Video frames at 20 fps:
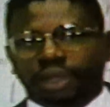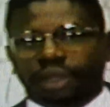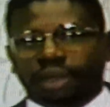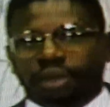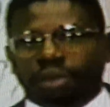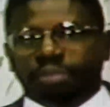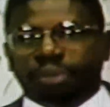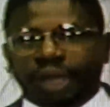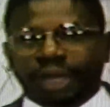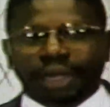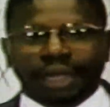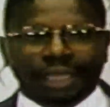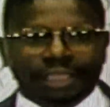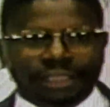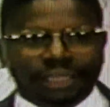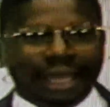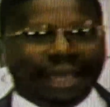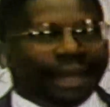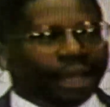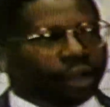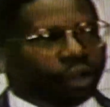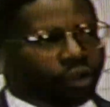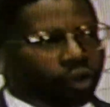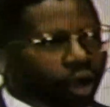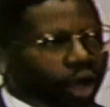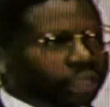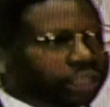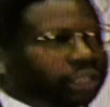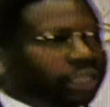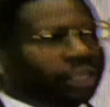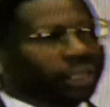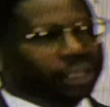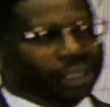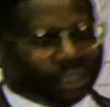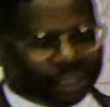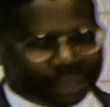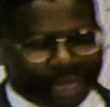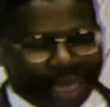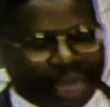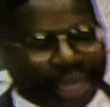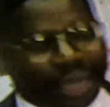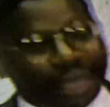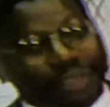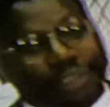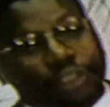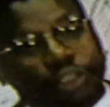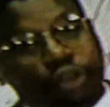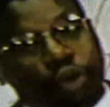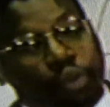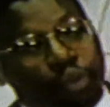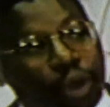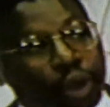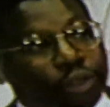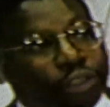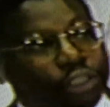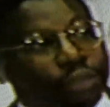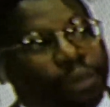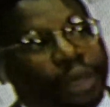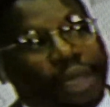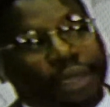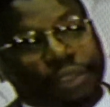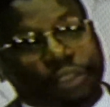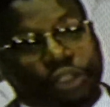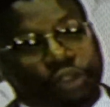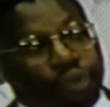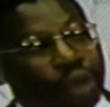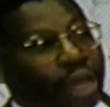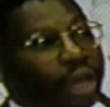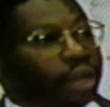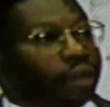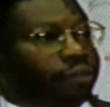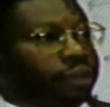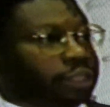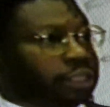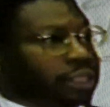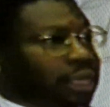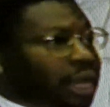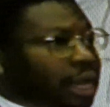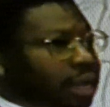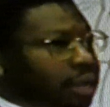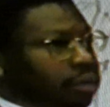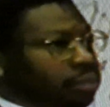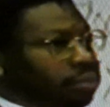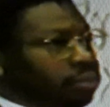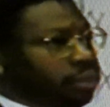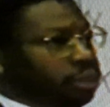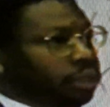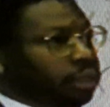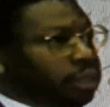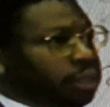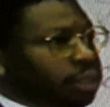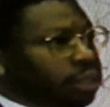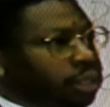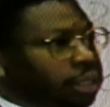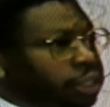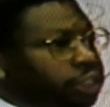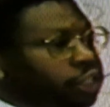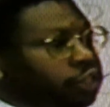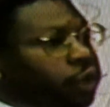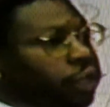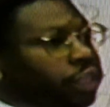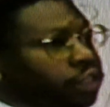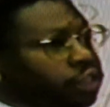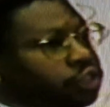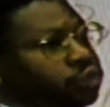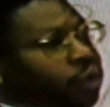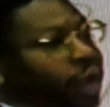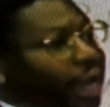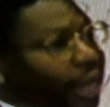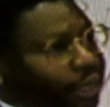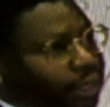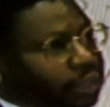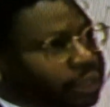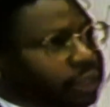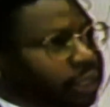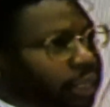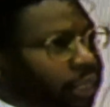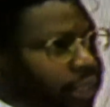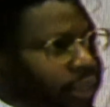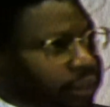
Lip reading: But they say they're crossing the sands to worship at the shrine of Islam. This is what the shrine says.